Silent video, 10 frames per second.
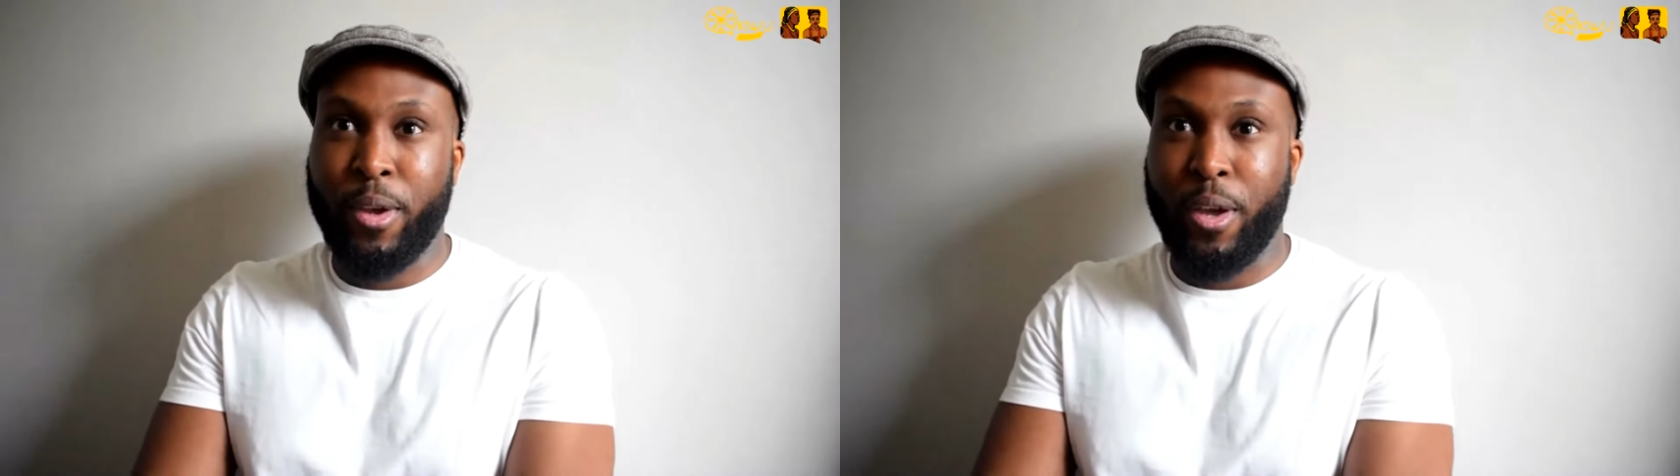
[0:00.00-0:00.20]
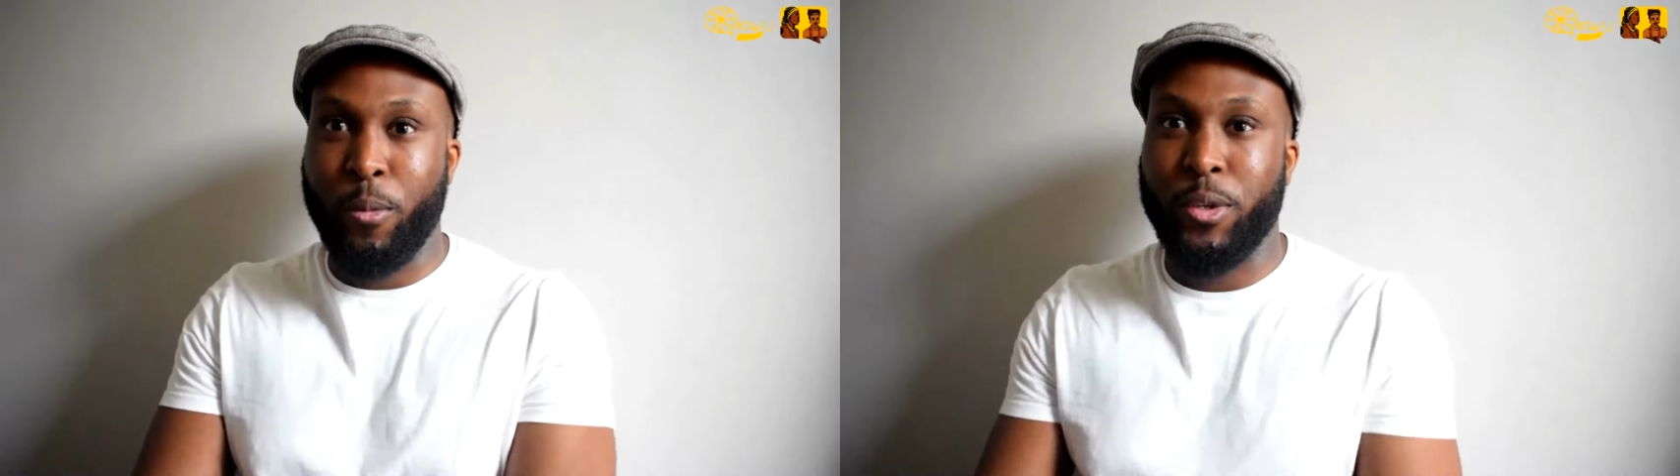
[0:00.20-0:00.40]

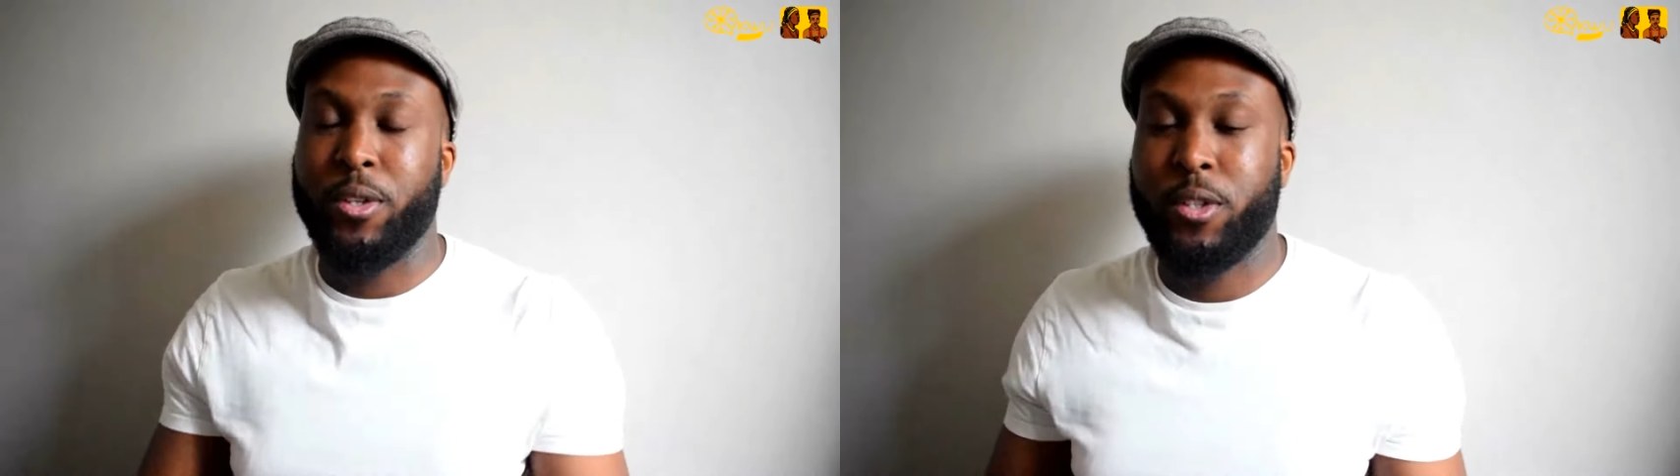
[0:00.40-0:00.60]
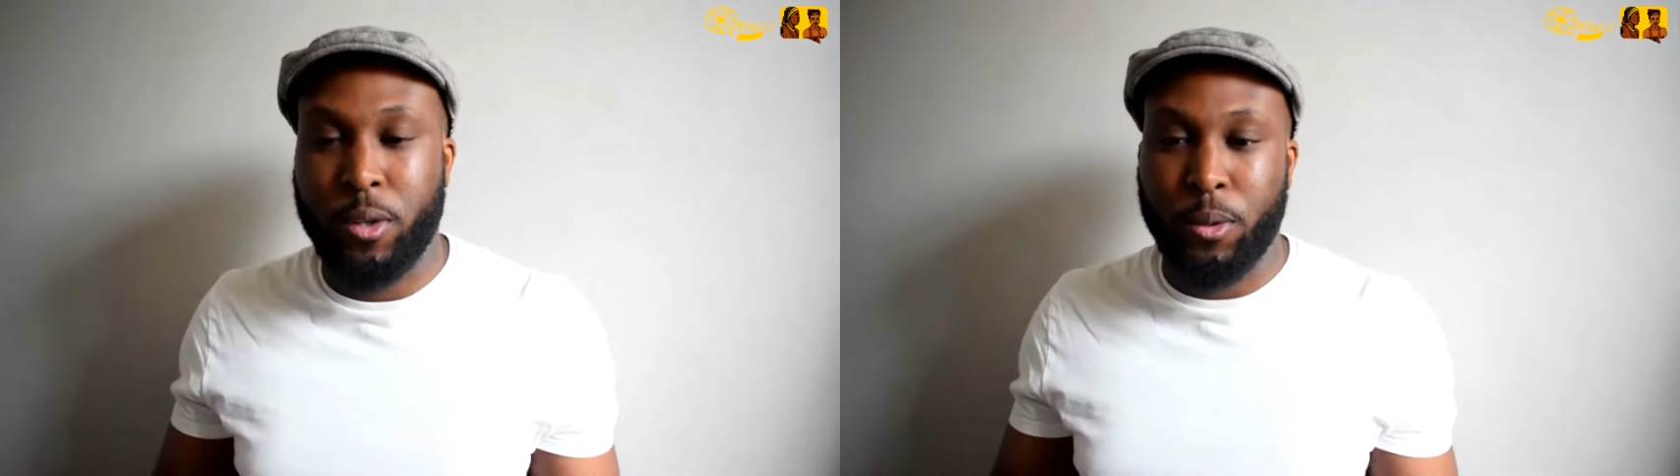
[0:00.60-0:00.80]
it
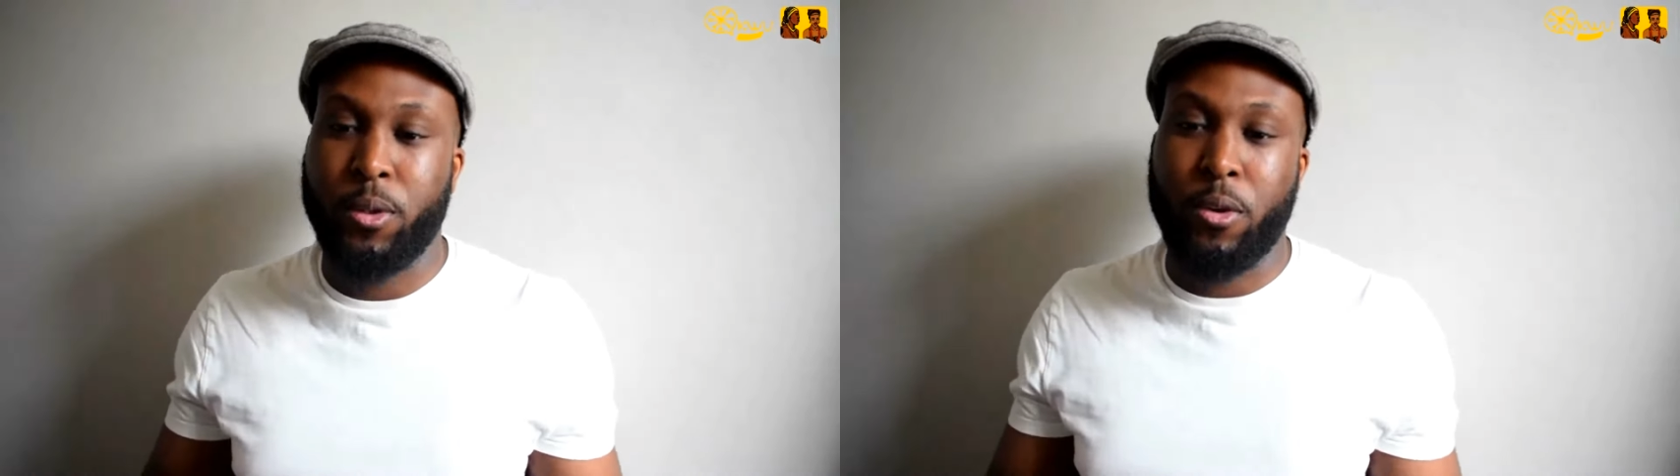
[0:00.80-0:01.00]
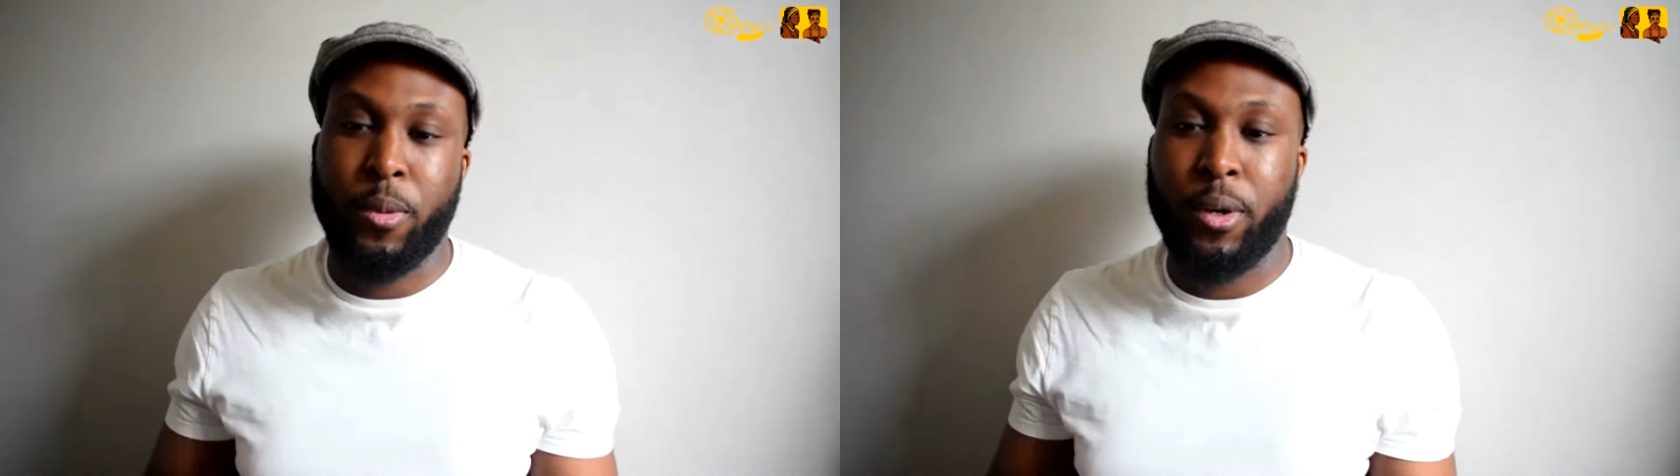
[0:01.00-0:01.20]
wasn't
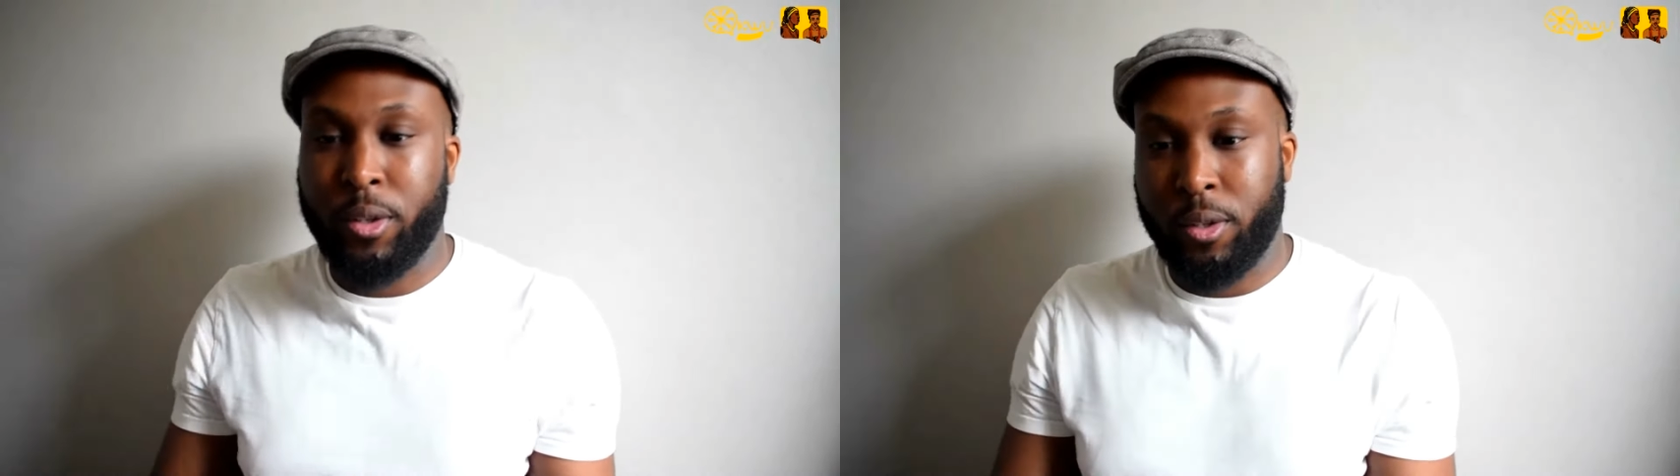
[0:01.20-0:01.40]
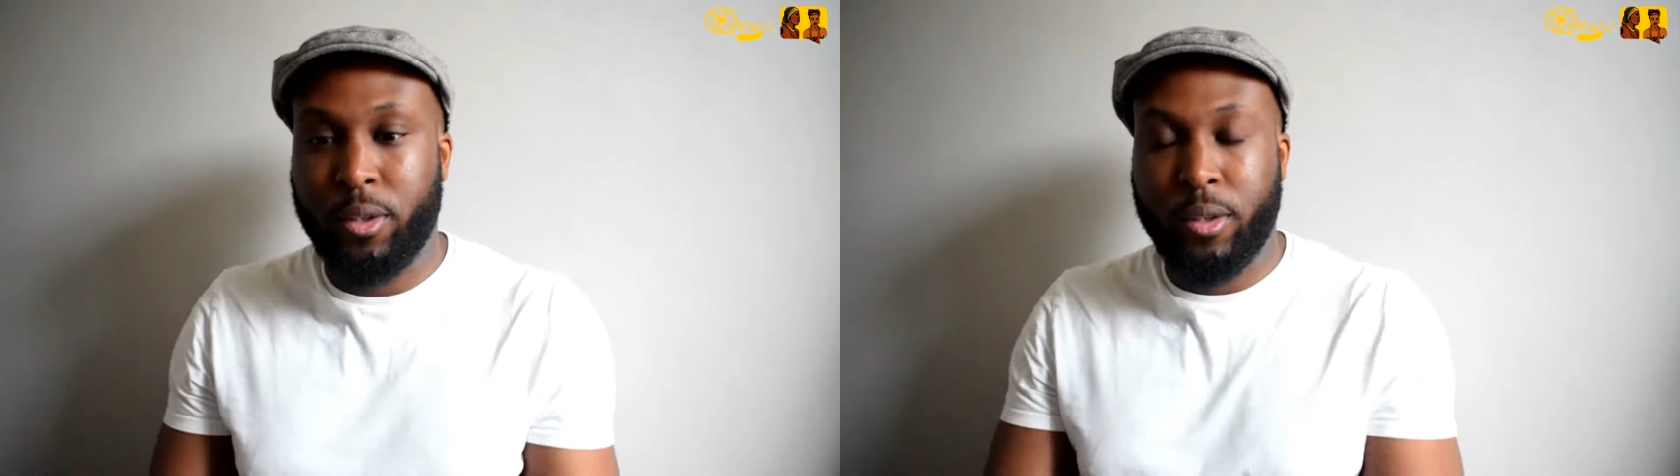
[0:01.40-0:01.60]
so
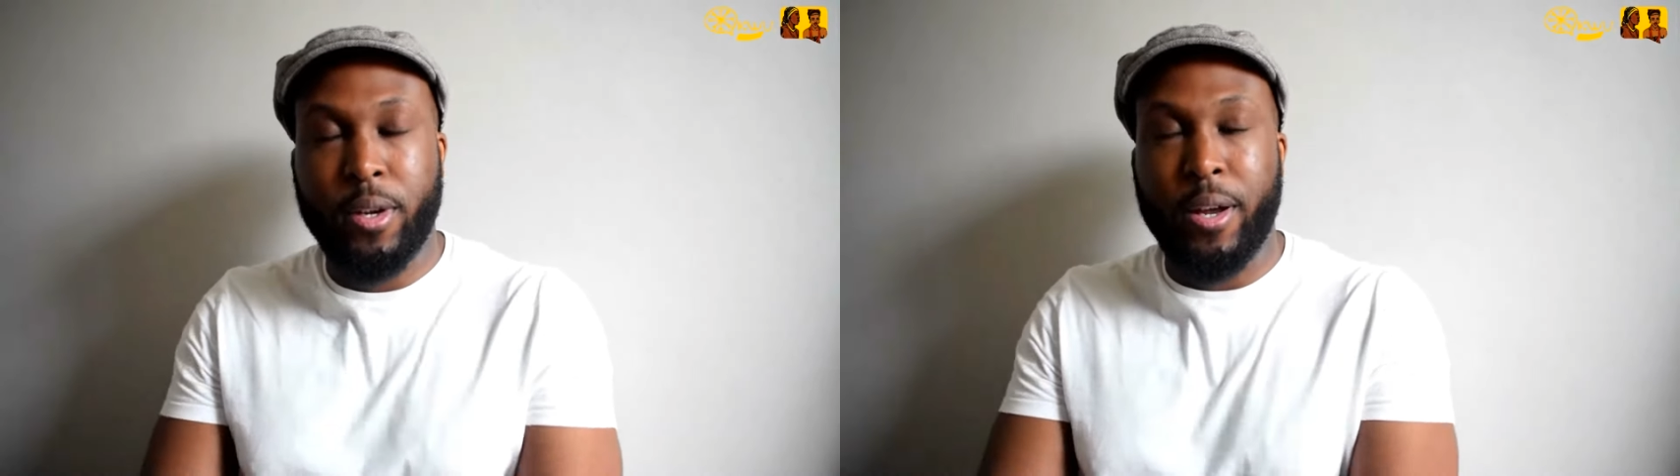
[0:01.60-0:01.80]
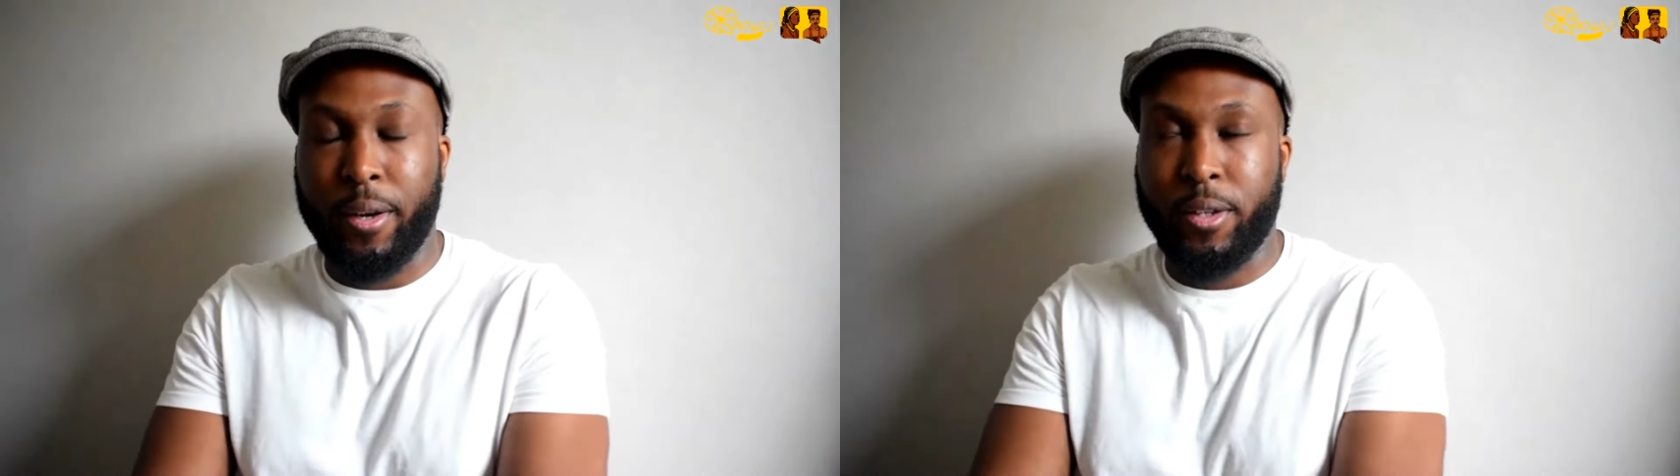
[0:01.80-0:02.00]
much,
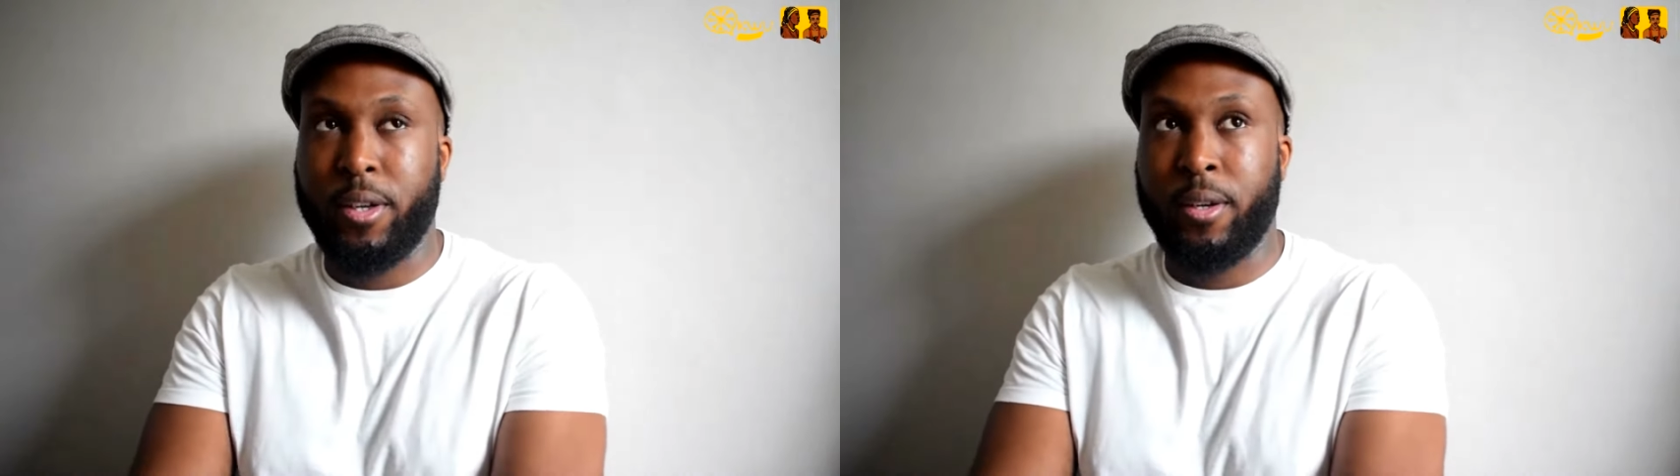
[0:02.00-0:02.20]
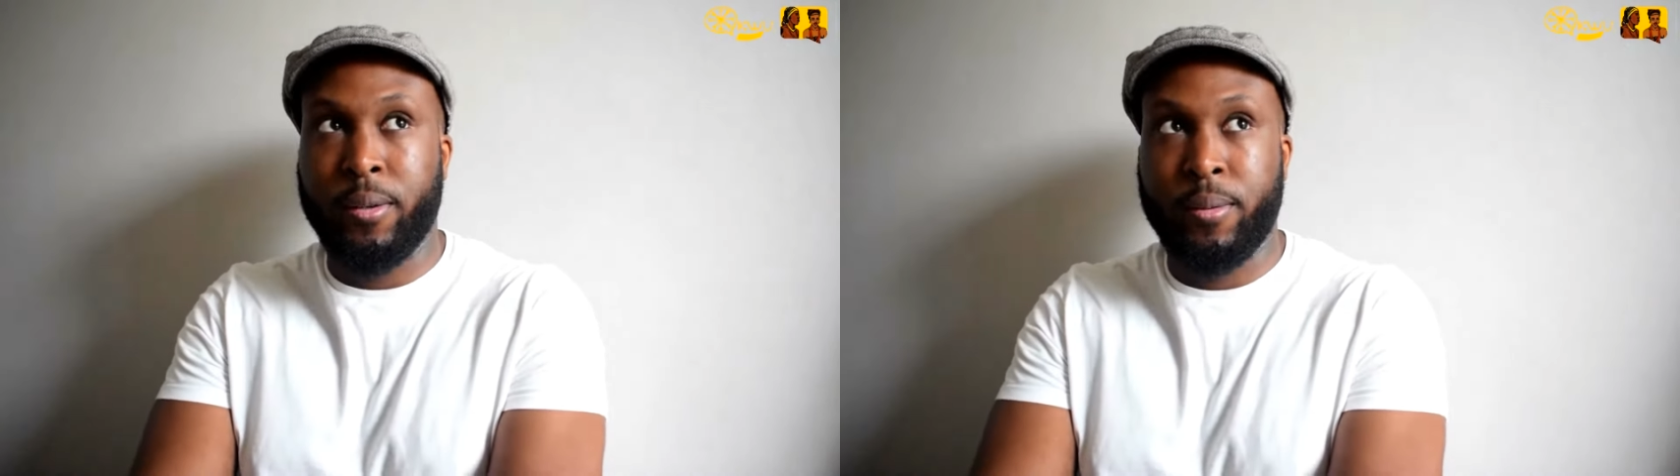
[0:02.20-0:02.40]
I'd say.